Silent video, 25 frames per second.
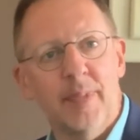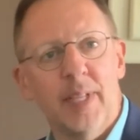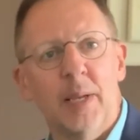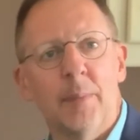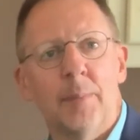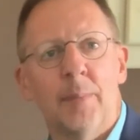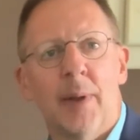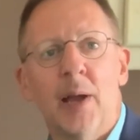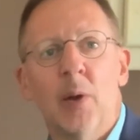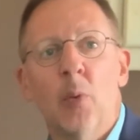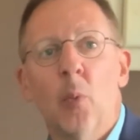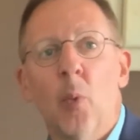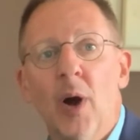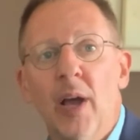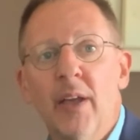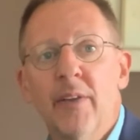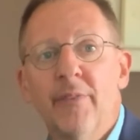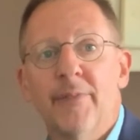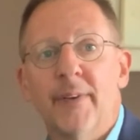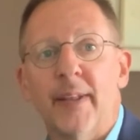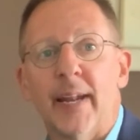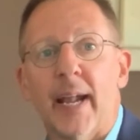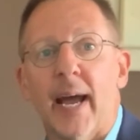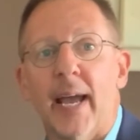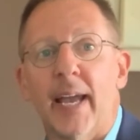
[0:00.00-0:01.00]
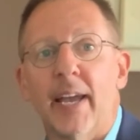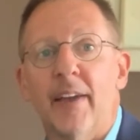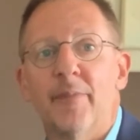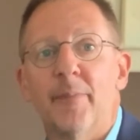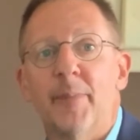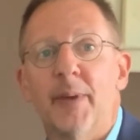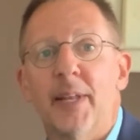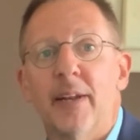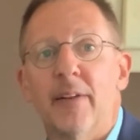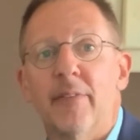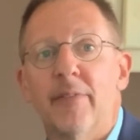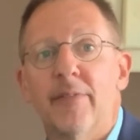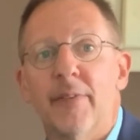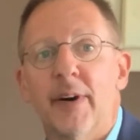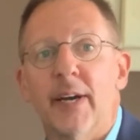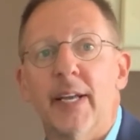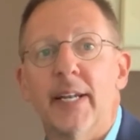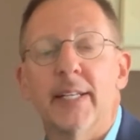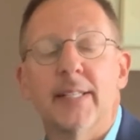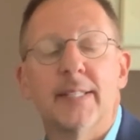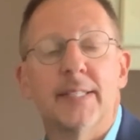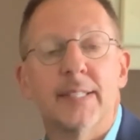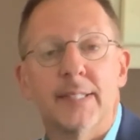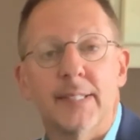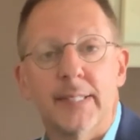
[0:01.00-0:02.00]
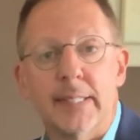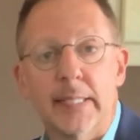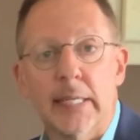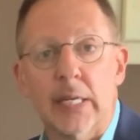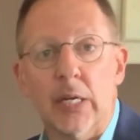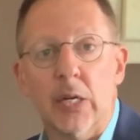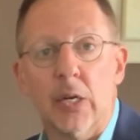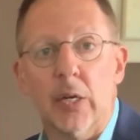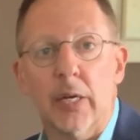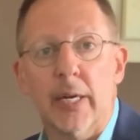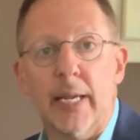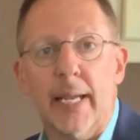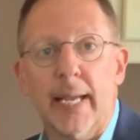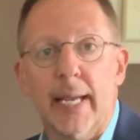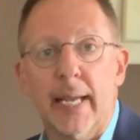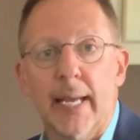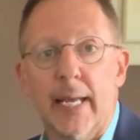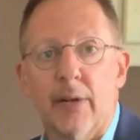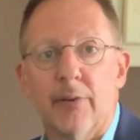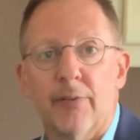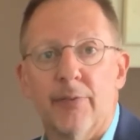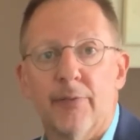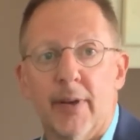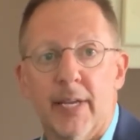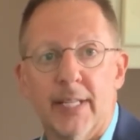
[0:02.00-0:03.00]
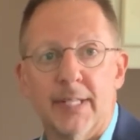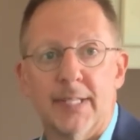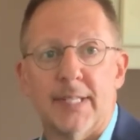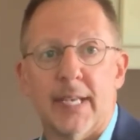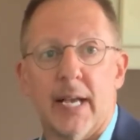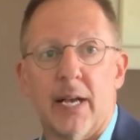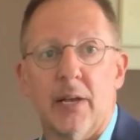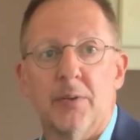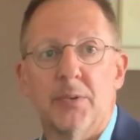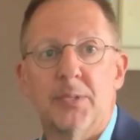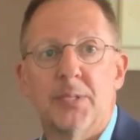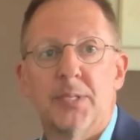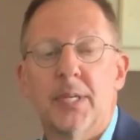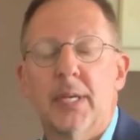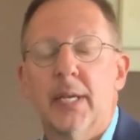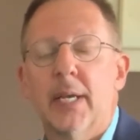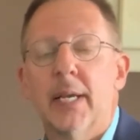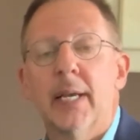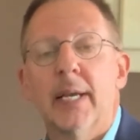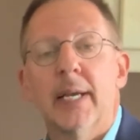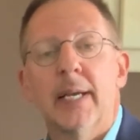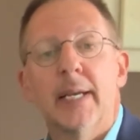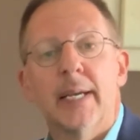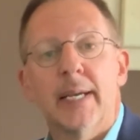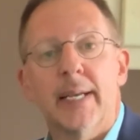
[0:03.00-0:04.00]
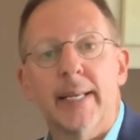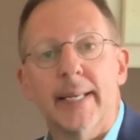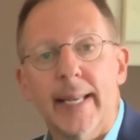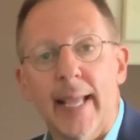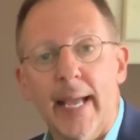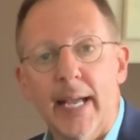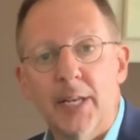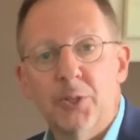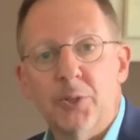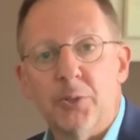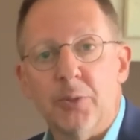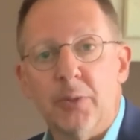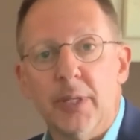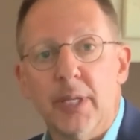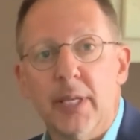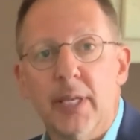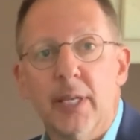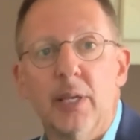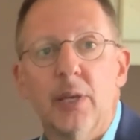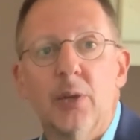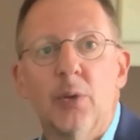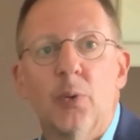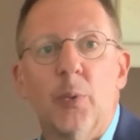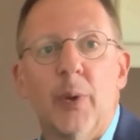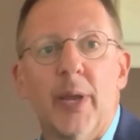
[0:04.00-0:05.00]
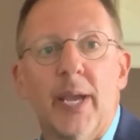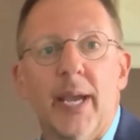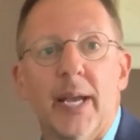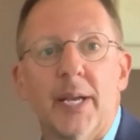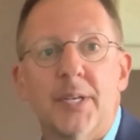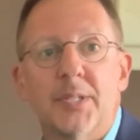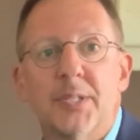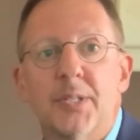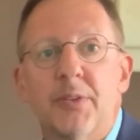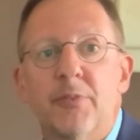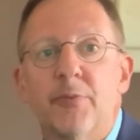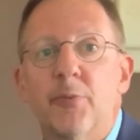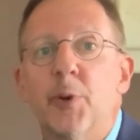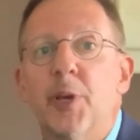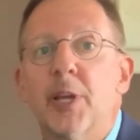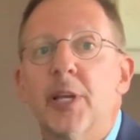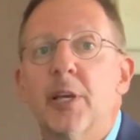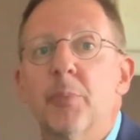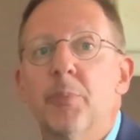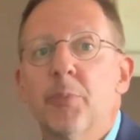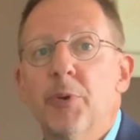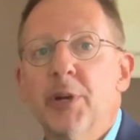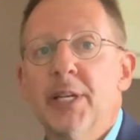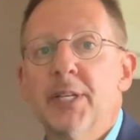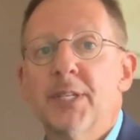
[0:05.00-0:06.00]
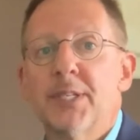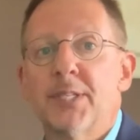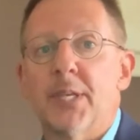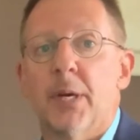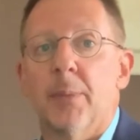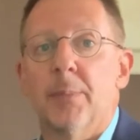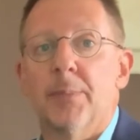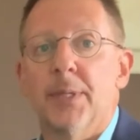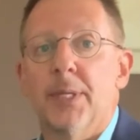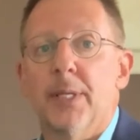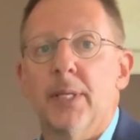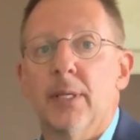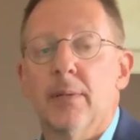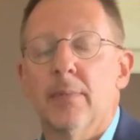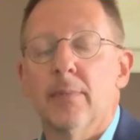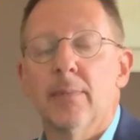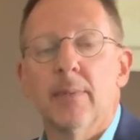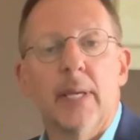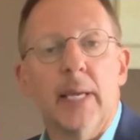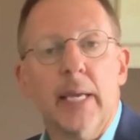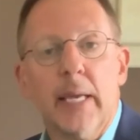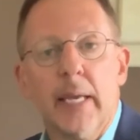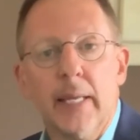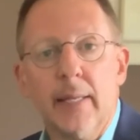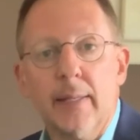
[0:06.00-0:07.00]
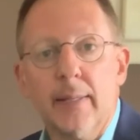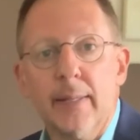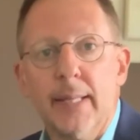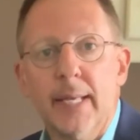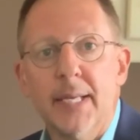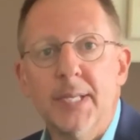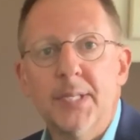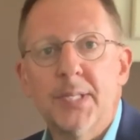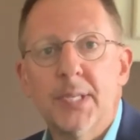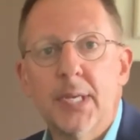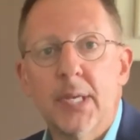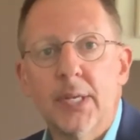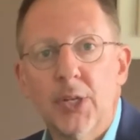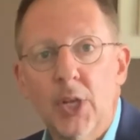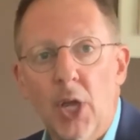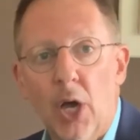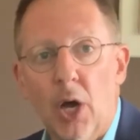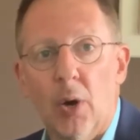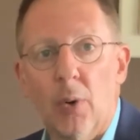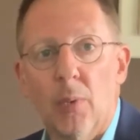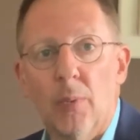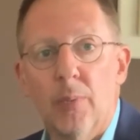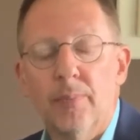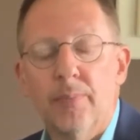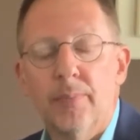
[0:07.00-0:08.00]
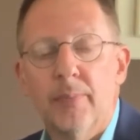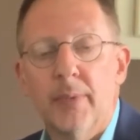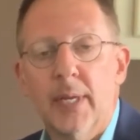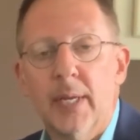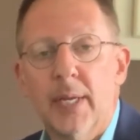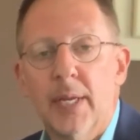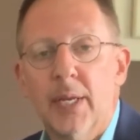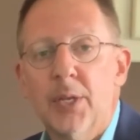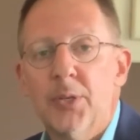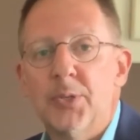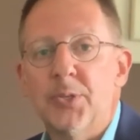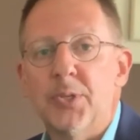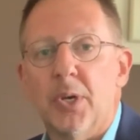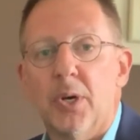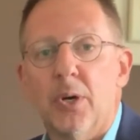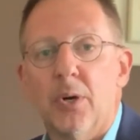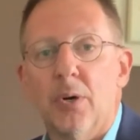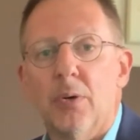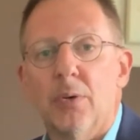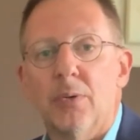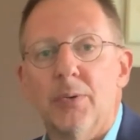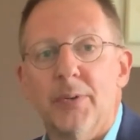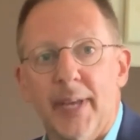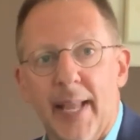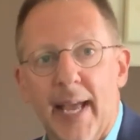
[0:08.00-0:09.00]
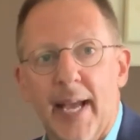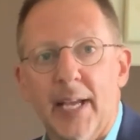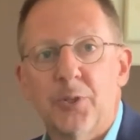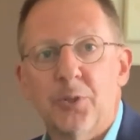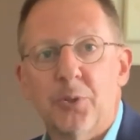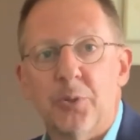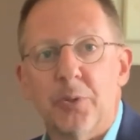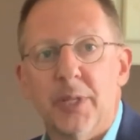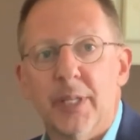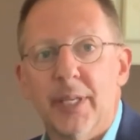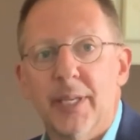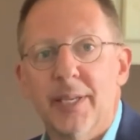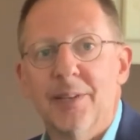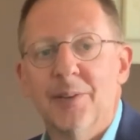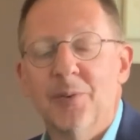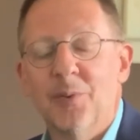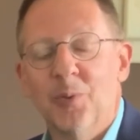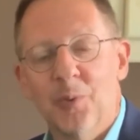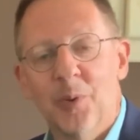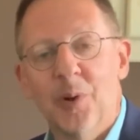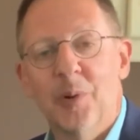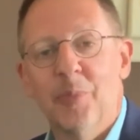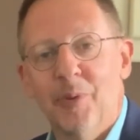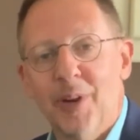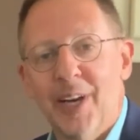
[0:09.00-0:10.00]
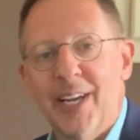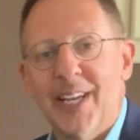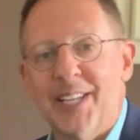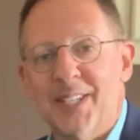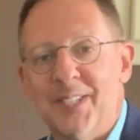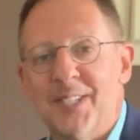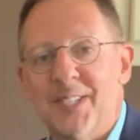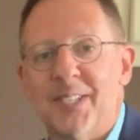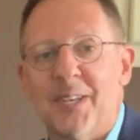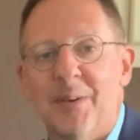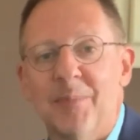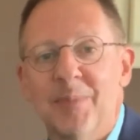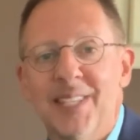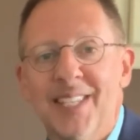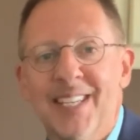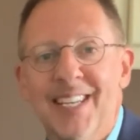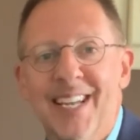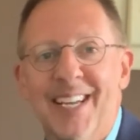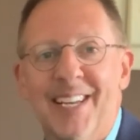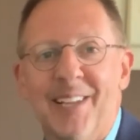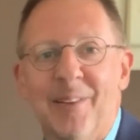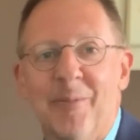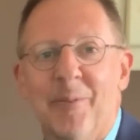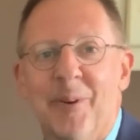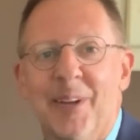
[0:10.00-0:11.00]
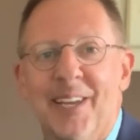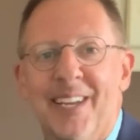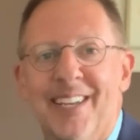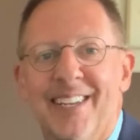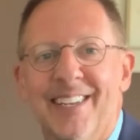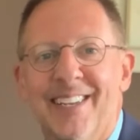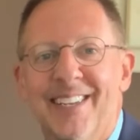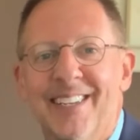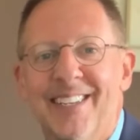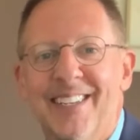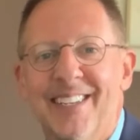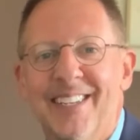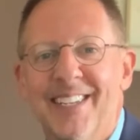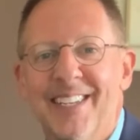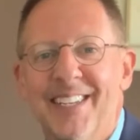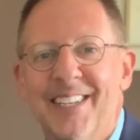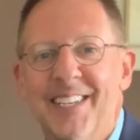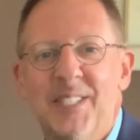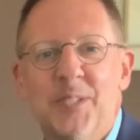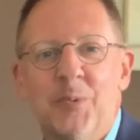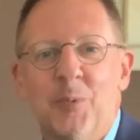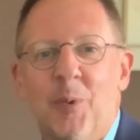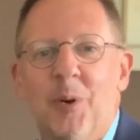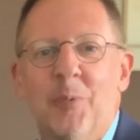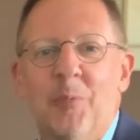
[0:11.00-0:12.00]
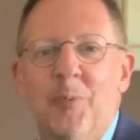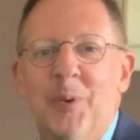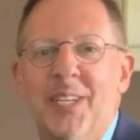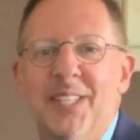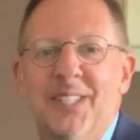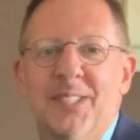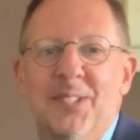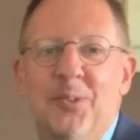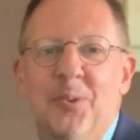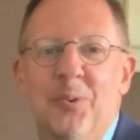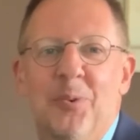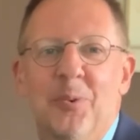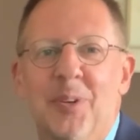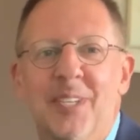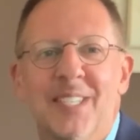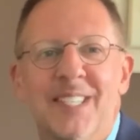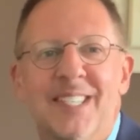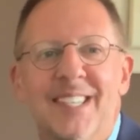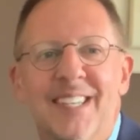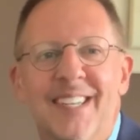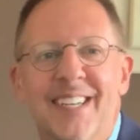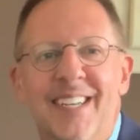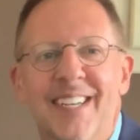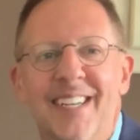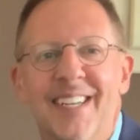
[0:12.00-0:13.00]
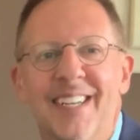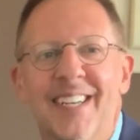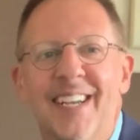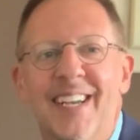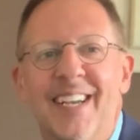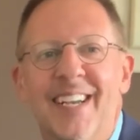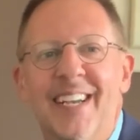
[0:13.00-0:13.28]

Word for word: my wife and I have been invited to dinner at a friend's house, and naturally, we asked if we could bring something, and they said no, so naturally, we're bringing something anyway. It's what we do, isn't it?